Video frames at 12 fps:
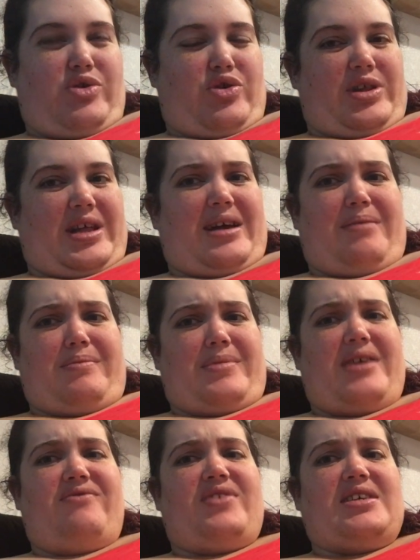or like
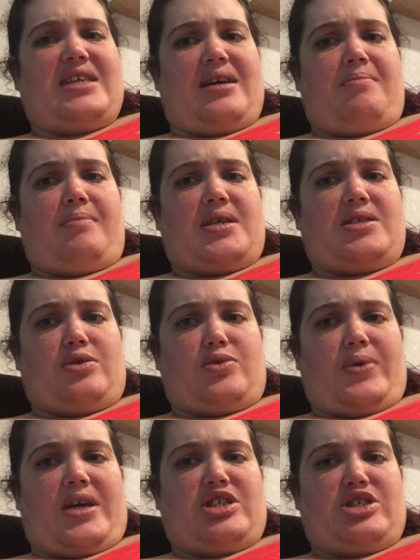it feels like a muscle
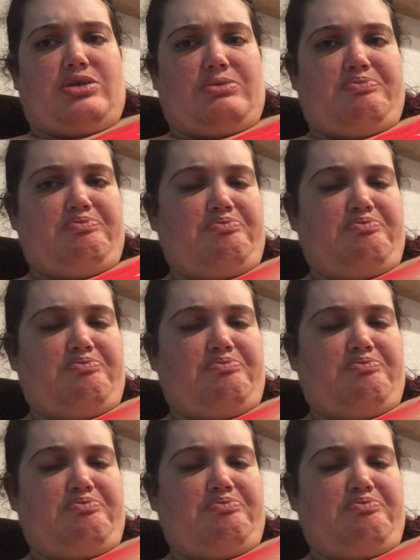twitch,